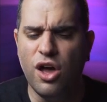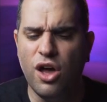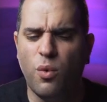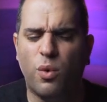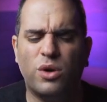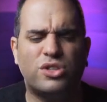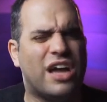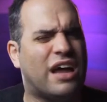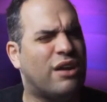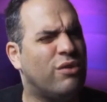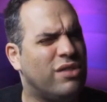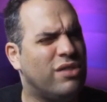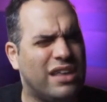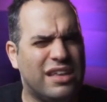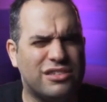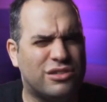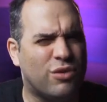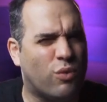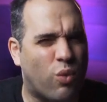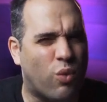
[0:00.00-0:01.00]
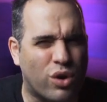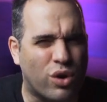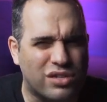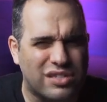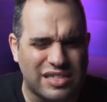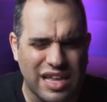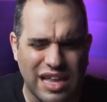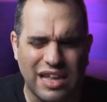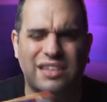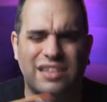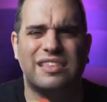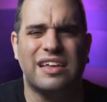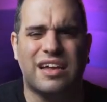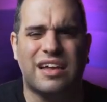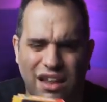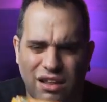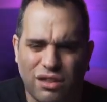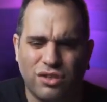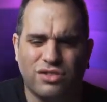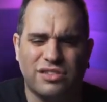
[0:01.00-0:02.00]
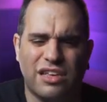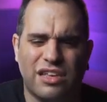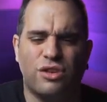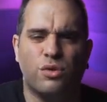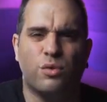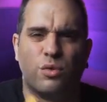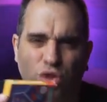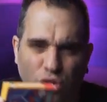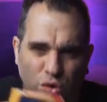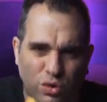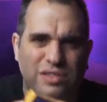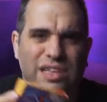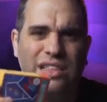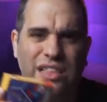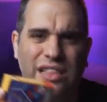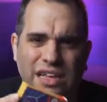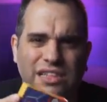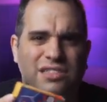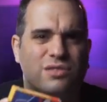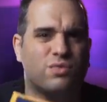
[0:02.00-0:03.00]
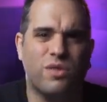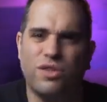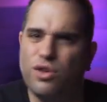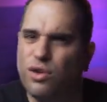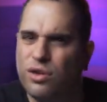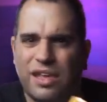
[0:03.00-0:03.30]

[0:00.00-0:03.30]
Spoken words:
which I don't think is the worst thing because it kind of looks like you were using this with your